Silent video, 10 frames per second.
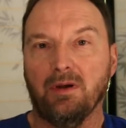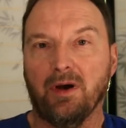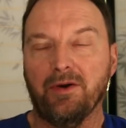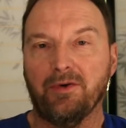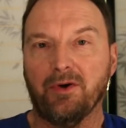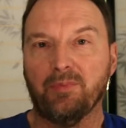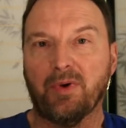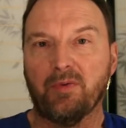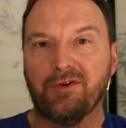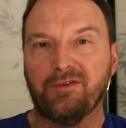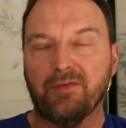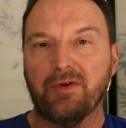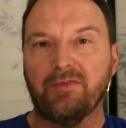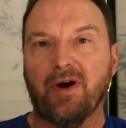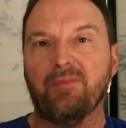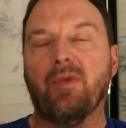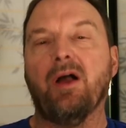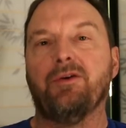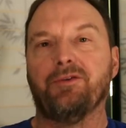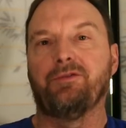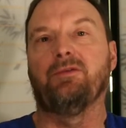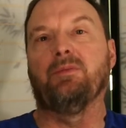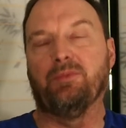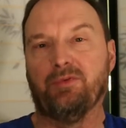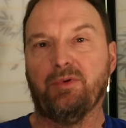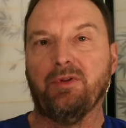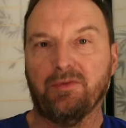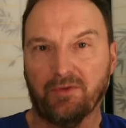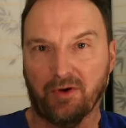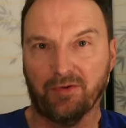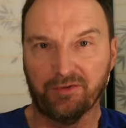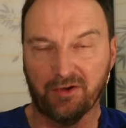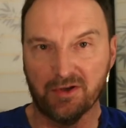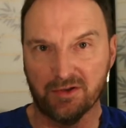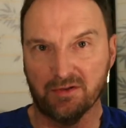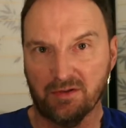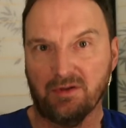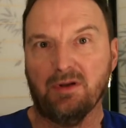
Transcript: I don't know, probably 75 miles between the farthest station